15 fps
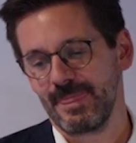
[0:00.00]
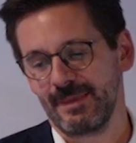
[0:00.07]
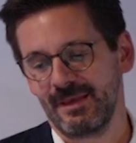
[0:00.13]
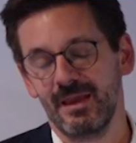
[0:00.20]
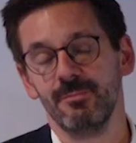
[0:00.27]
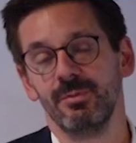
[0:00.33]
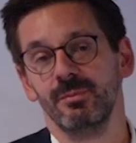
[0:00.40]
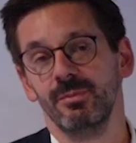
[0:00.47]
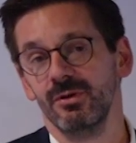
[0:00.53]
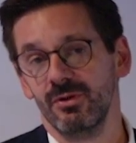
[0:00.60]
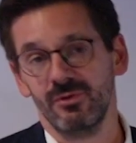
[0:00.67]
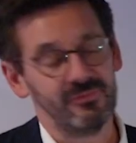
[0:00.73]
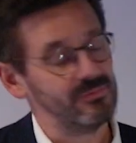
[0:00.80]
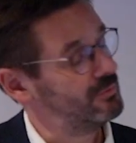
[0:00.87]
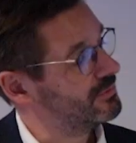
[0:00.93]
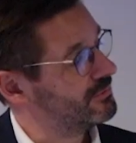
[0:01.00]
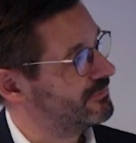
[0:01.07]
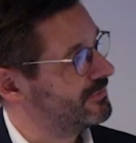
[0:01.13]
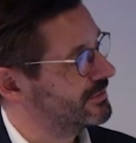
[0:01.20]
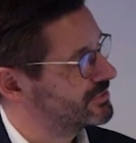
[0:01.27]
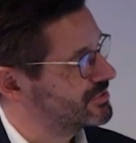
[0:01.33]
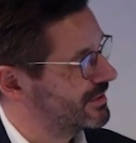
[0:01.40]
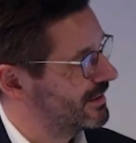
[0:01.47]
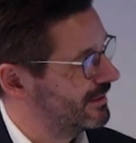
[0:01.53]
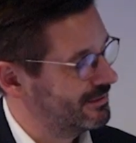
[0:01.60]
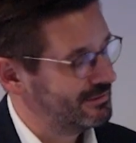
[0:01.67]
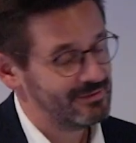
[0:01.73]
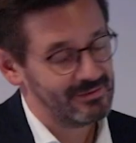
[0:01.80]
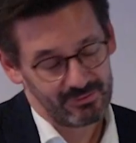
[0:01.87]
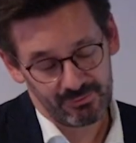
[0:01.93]
capable of all the
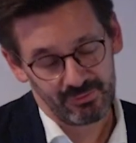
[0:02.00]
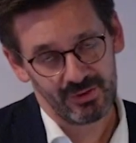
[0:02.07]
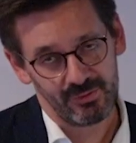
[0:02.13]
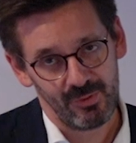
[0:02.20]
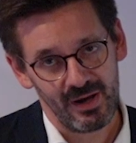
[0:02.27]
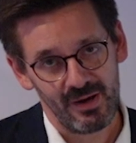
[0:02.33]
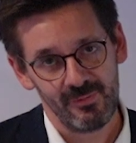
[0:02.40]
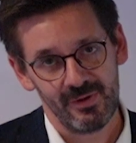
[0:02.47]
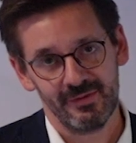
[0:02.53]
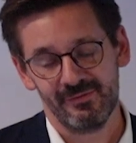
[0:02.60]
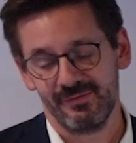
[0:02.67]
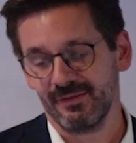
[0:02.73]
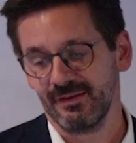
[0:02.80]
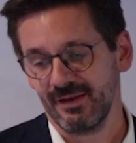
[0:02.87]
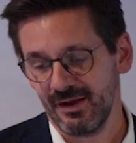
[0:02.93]
functionality and the requirements that